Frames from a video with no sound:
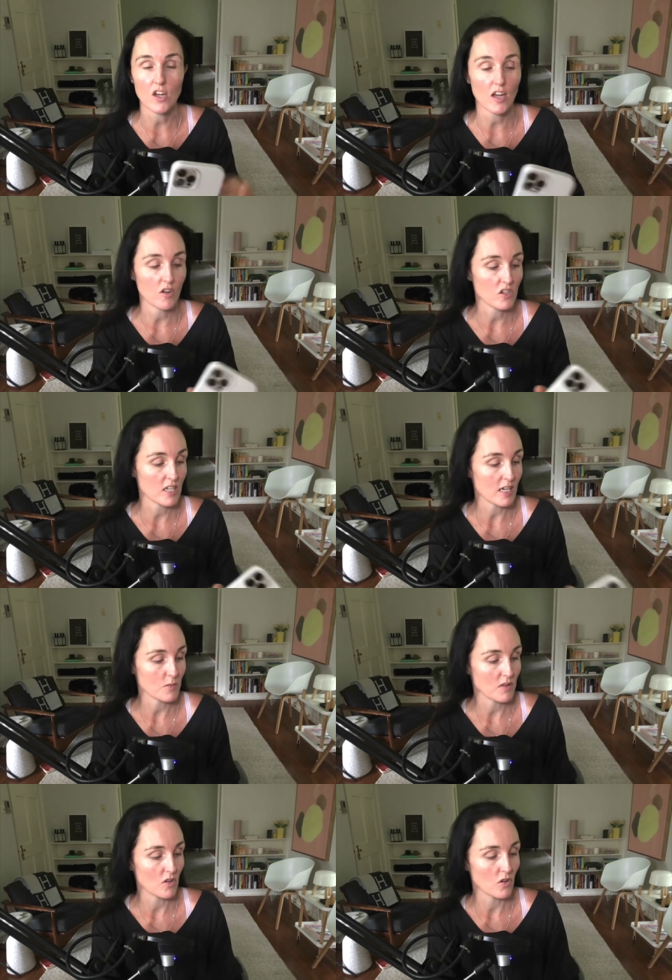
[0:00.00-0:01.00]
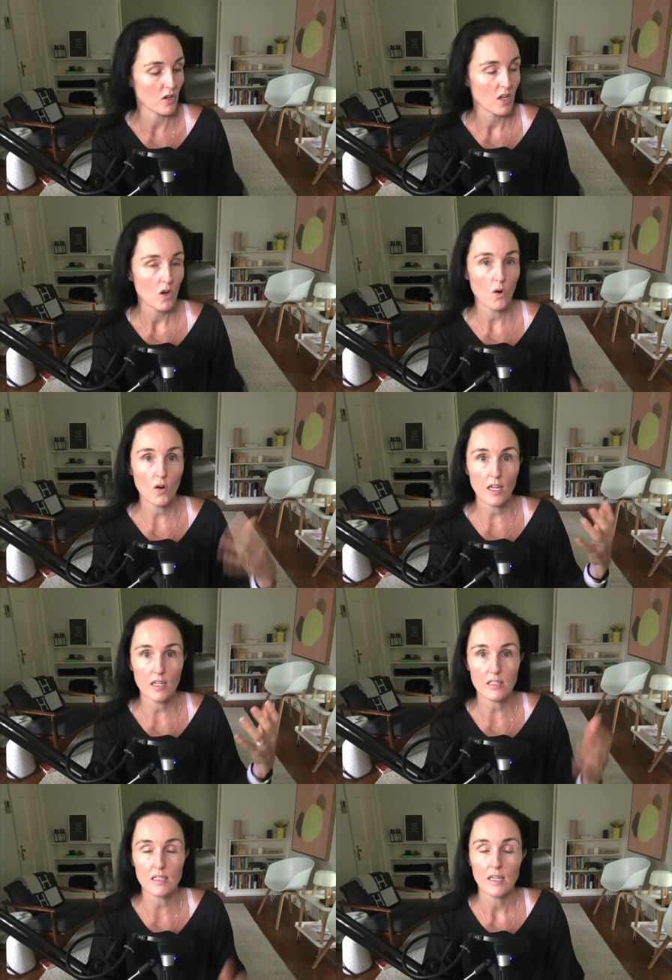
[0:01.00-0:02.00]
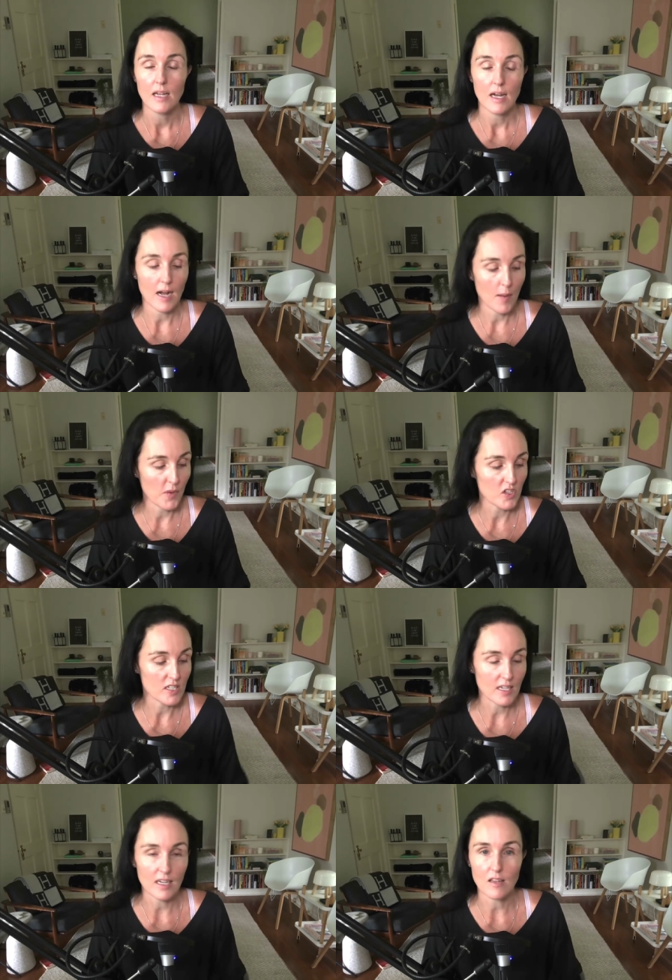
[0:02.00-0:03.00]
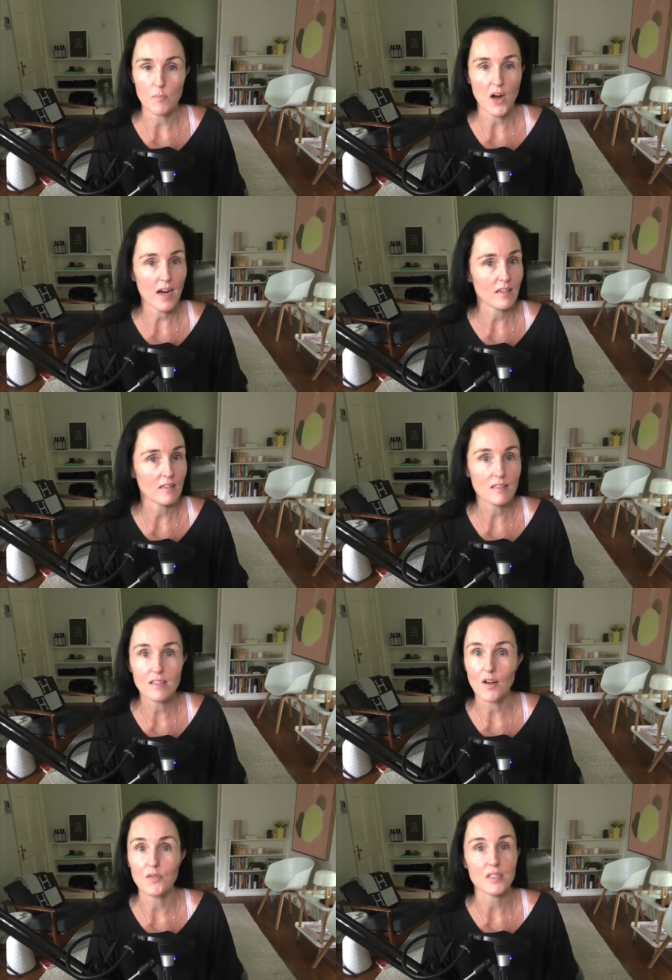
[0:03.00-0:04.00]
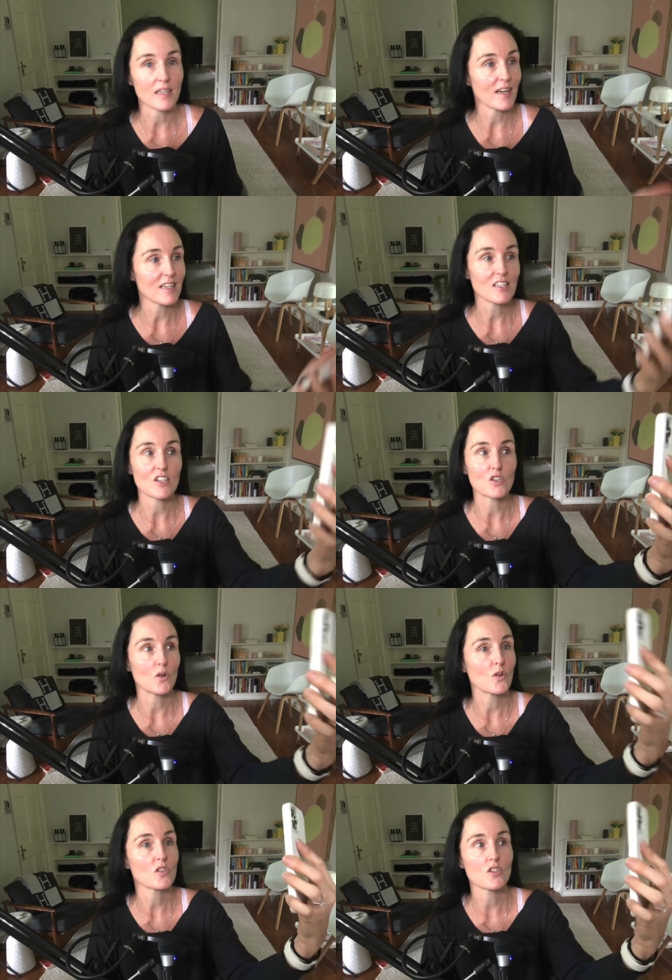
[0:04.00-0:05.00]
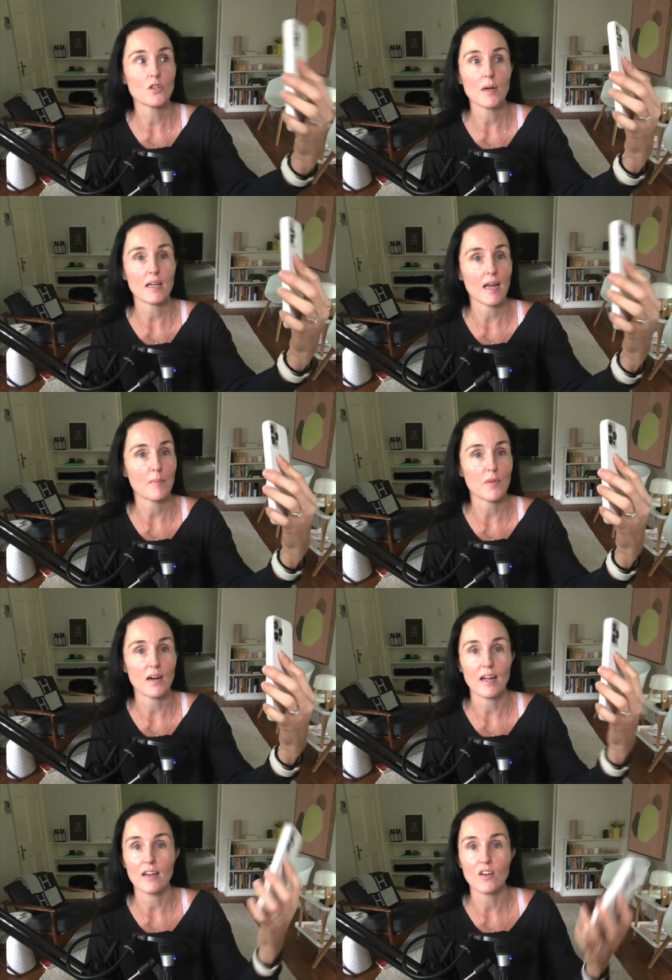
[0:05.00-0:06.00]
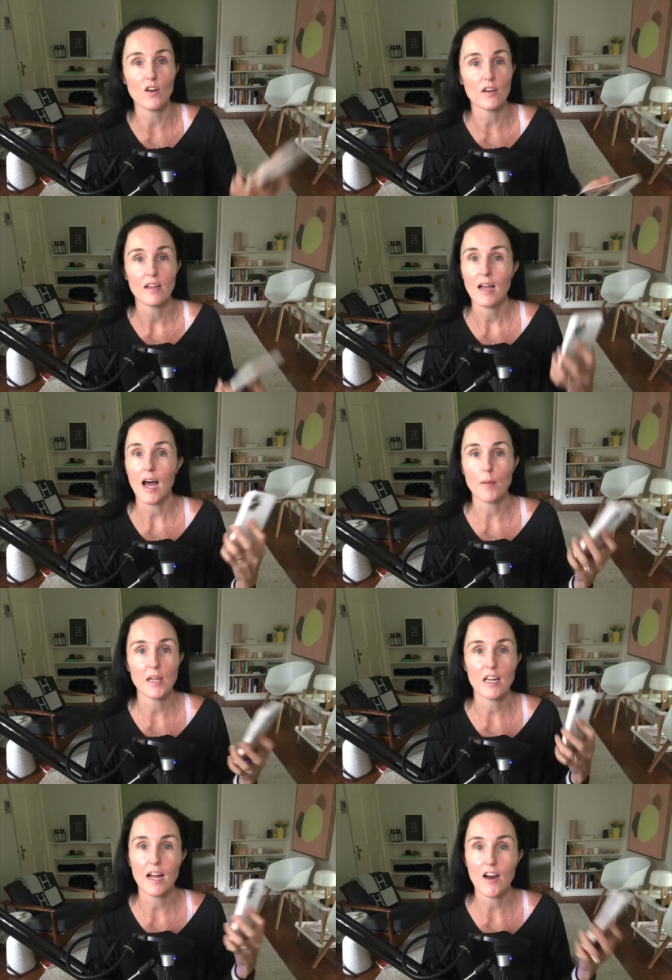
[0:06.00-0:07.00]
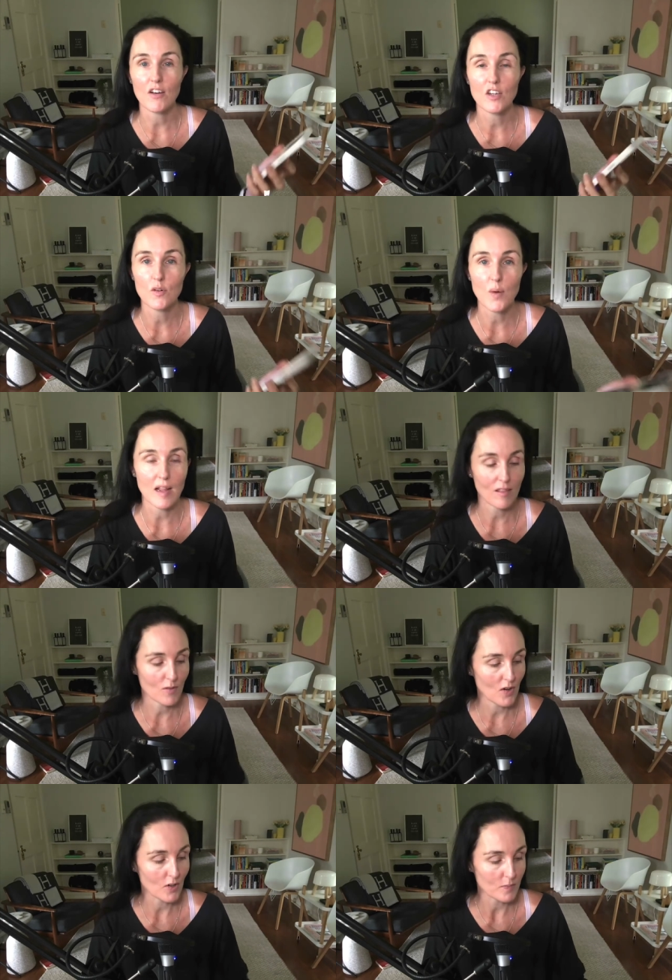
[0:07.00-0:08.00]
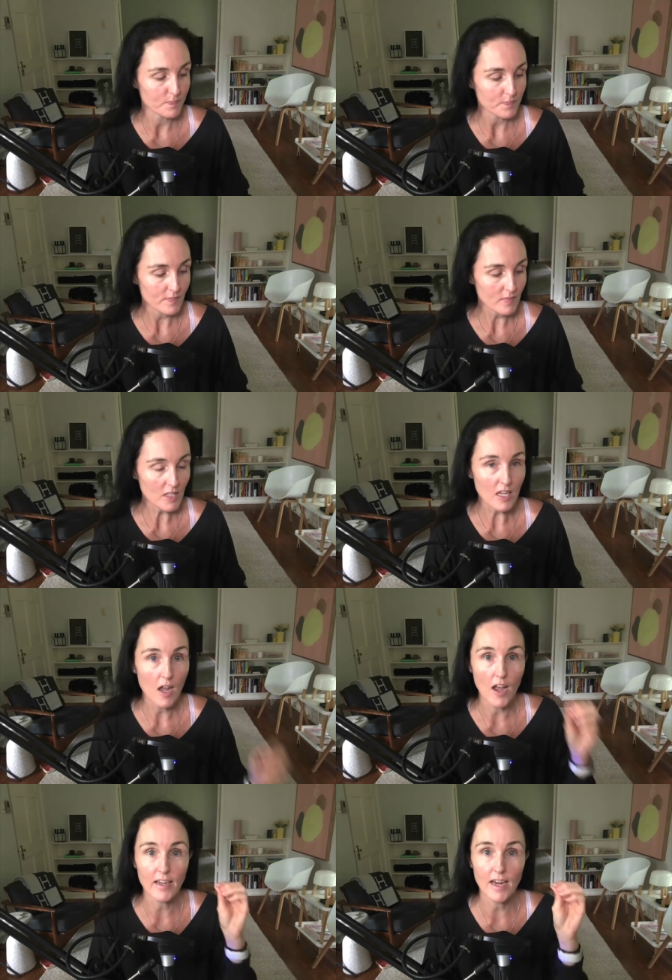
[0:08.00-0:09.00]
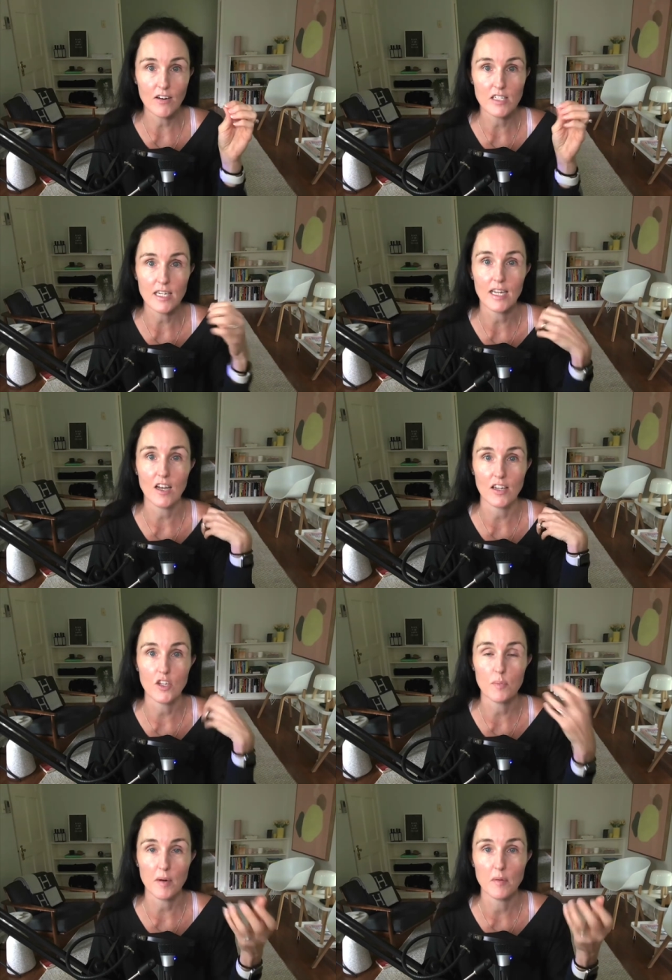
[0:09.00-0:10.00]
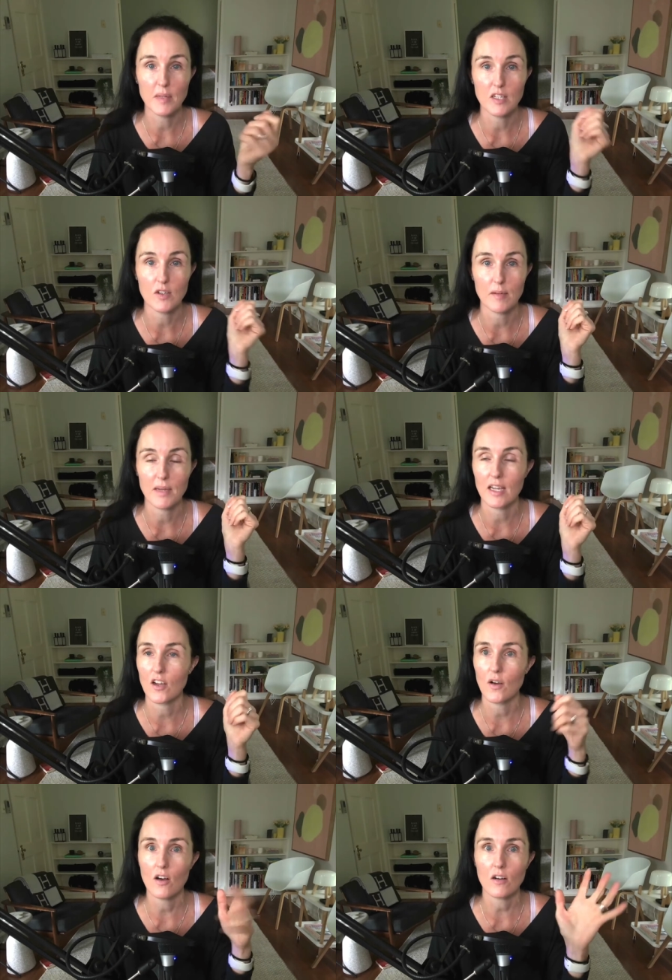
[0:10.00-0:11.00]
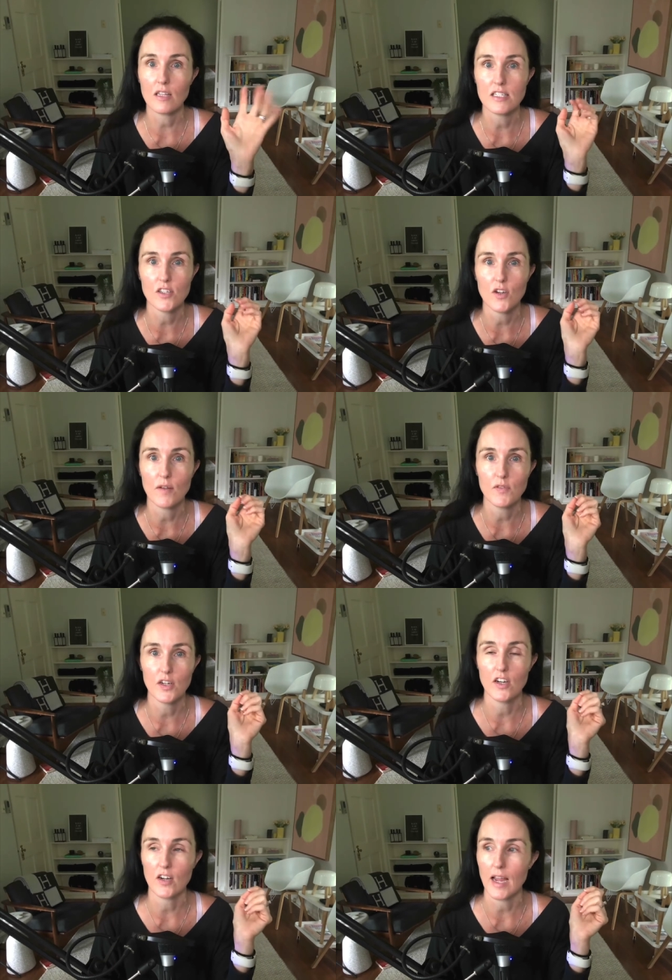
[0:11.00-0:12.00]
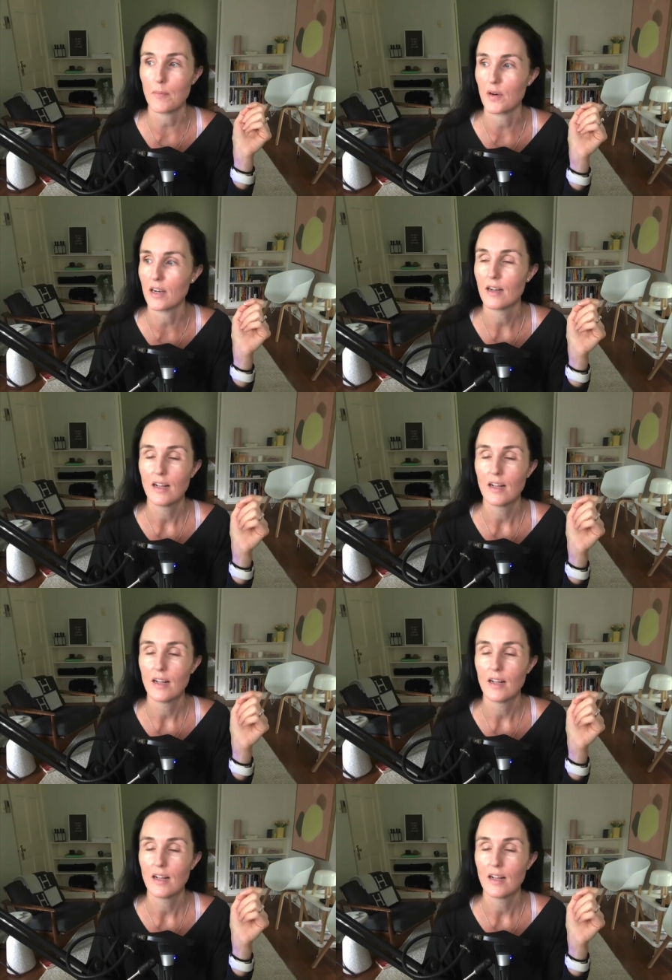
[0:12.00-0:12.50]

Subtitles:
contact with your audience, and just get the practice of starting to talk to a camera and not umming and ahhing your way through. I guarantee, like, you probably look at me and go, oh, Claire's so confident on camera.